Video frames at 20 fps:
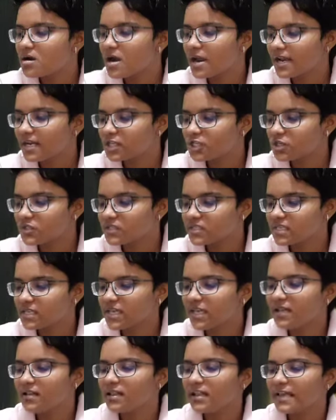
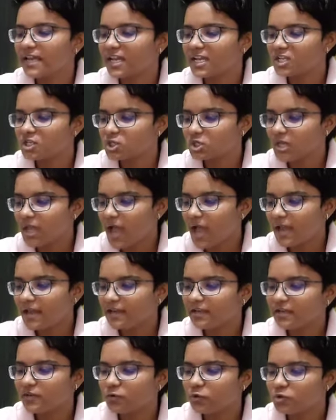AgCl, Agi,
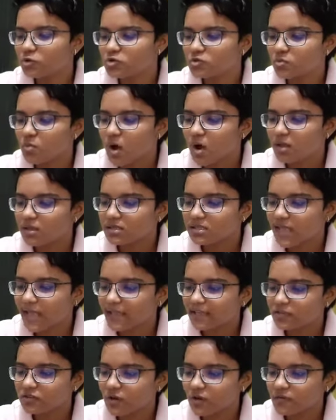due to small
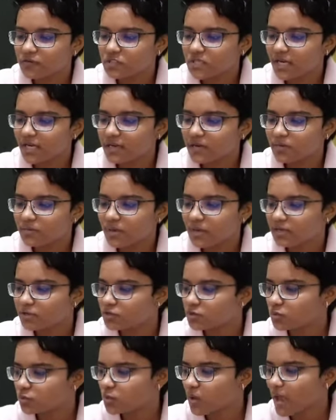size of Zn
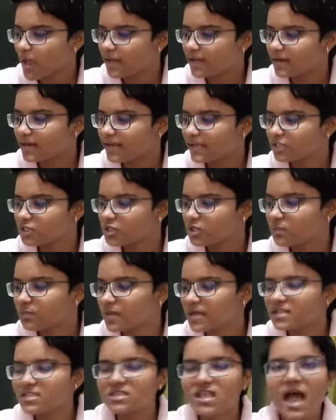plus 2 and Ag
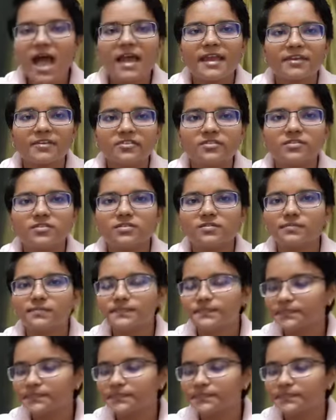plus ions.